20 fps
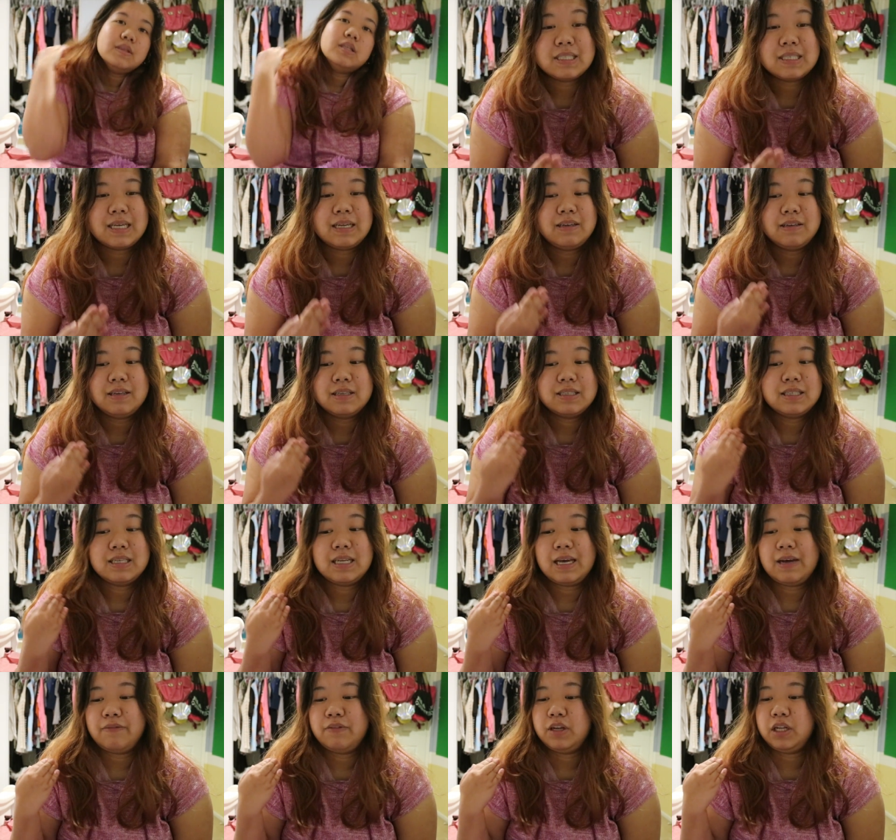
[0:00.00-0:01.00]
So I doesn't
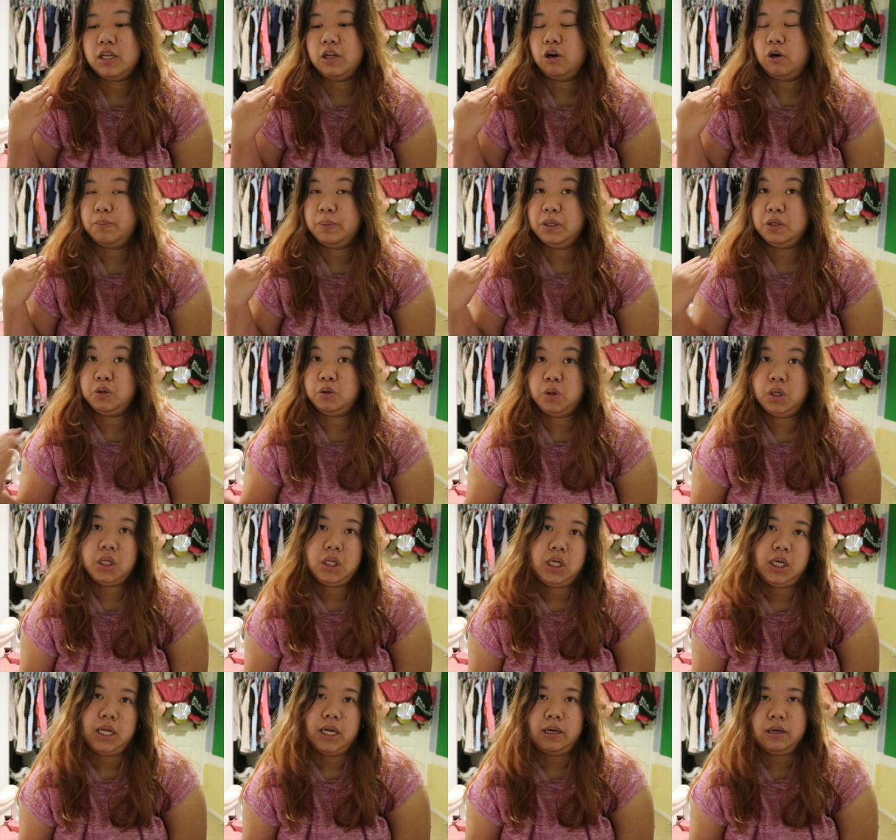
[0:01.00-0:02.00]
have any
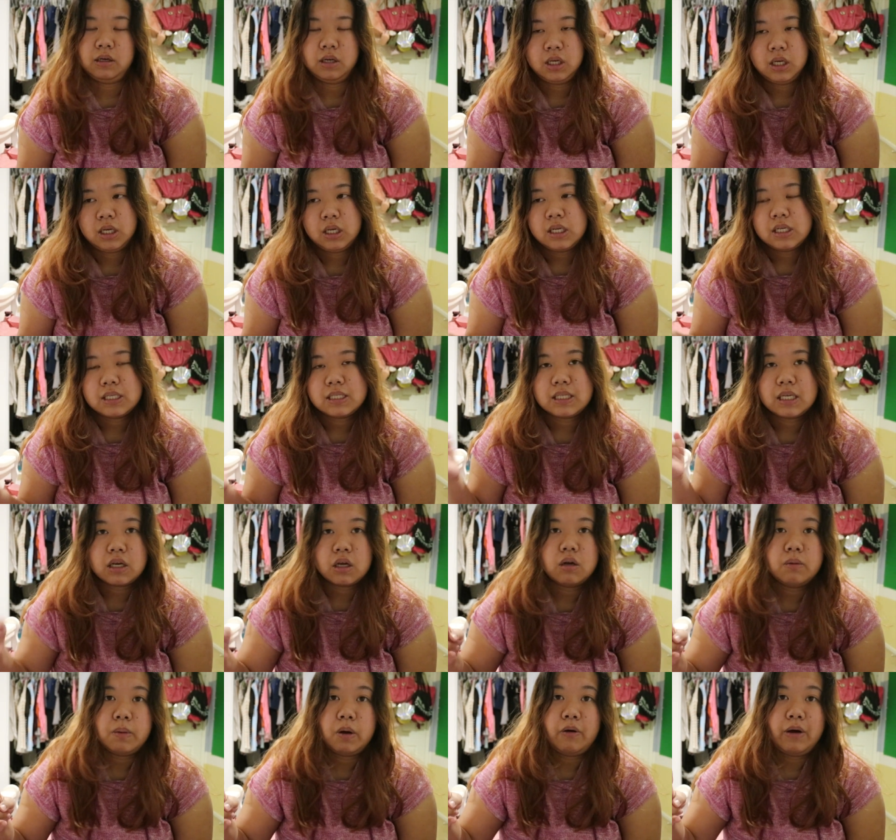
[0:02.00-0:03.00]
opportunity, and
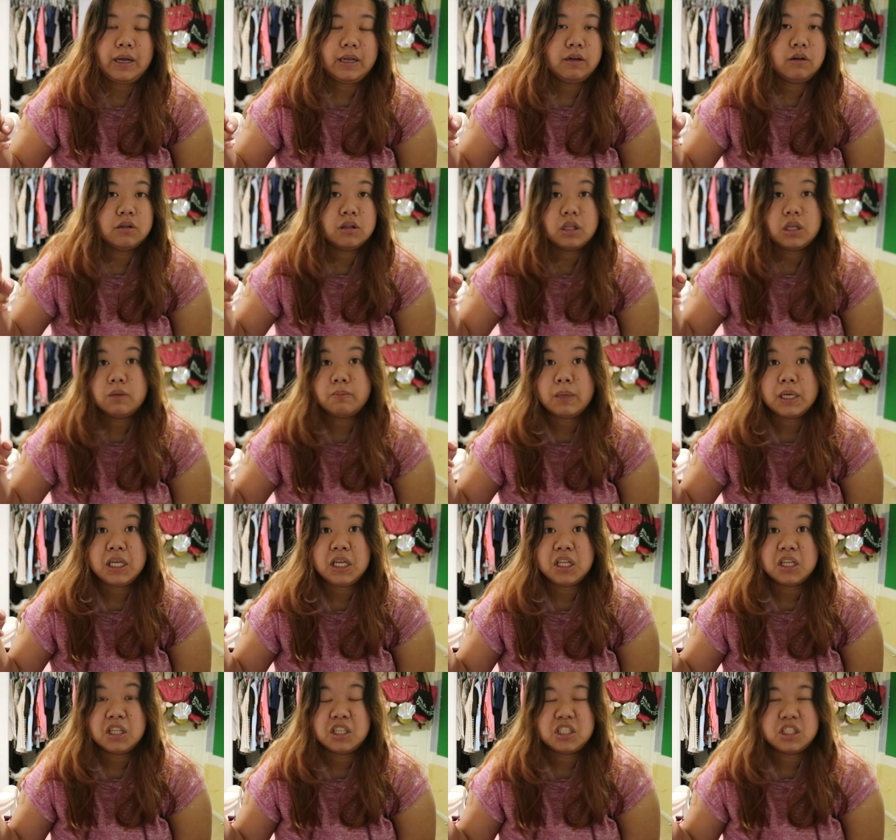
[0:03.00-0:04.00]
second of all I don't think my
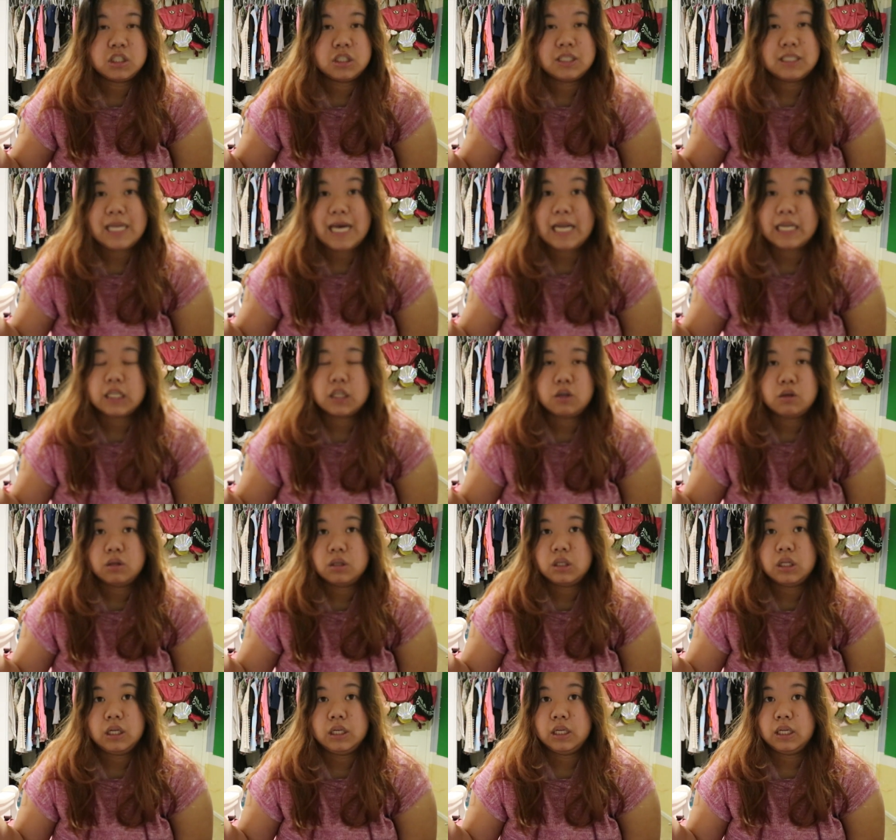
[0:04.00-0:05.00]
English is that
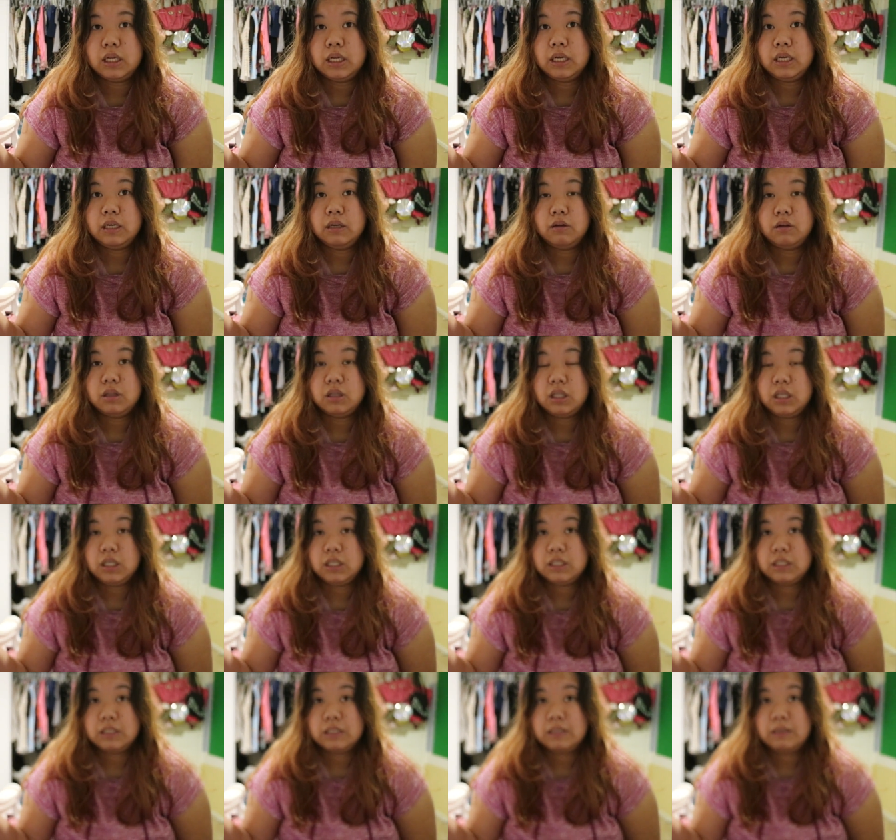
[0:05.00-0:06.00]
good, and then I don't
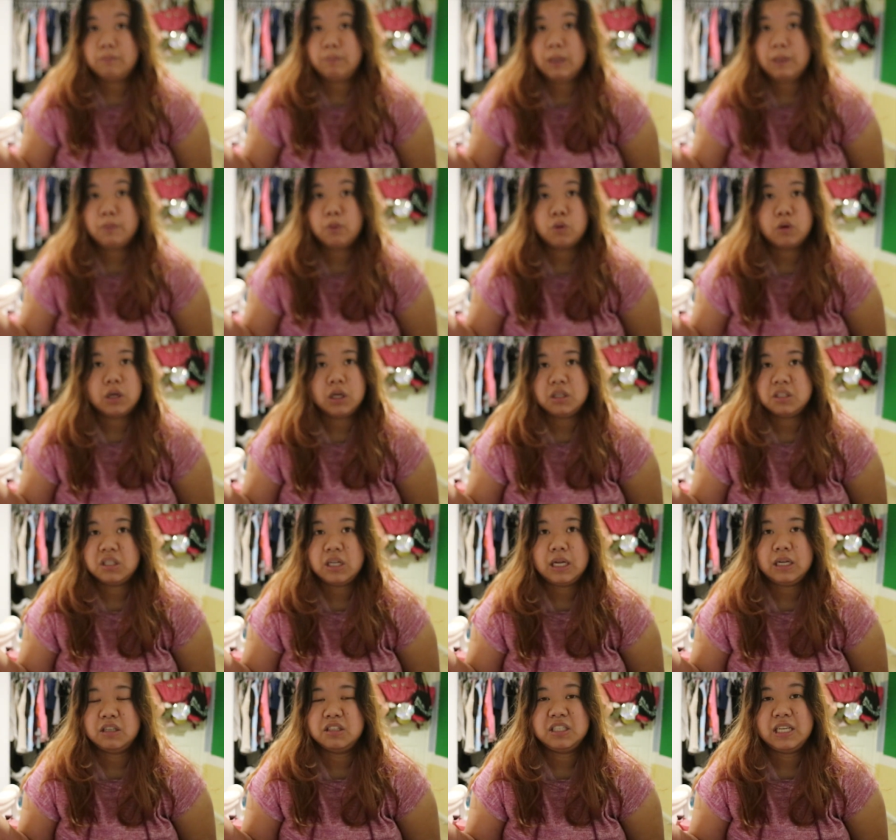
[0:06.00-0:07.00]
think people gonna
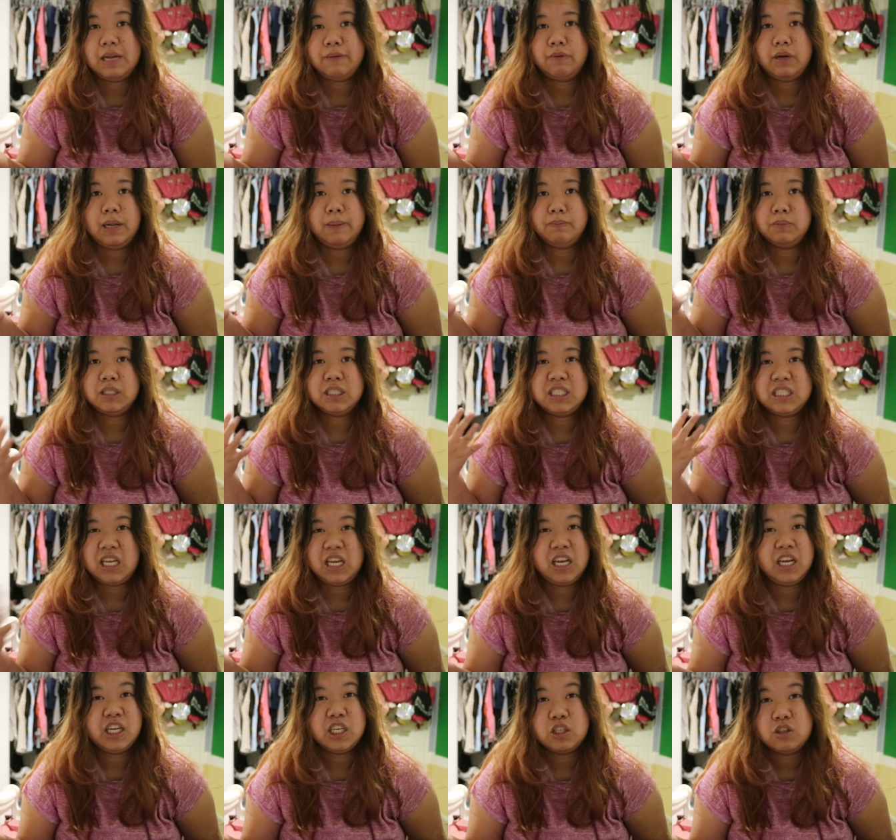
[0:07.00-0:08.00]
understand what I'm
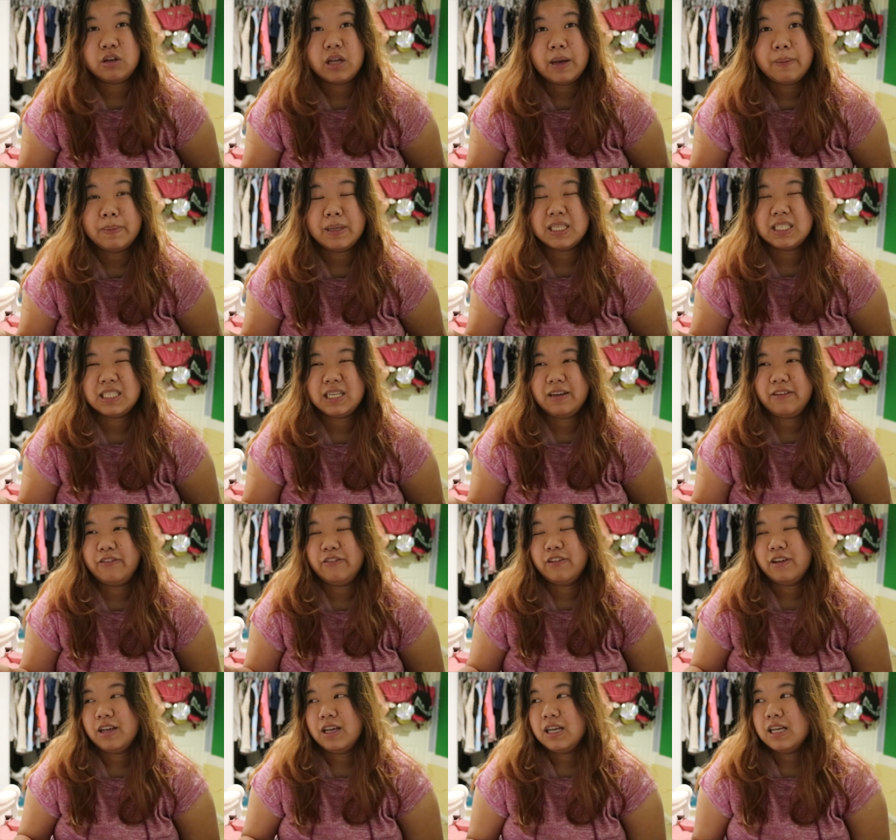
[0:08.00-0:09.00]
saying to them and stuff.
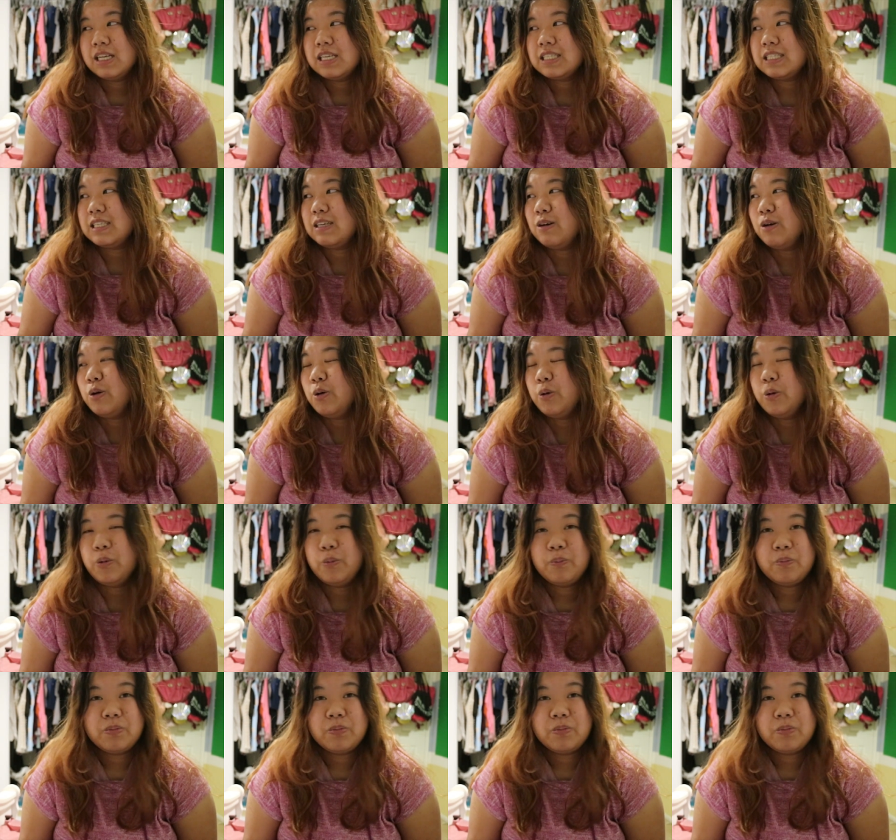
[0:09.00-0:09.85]
So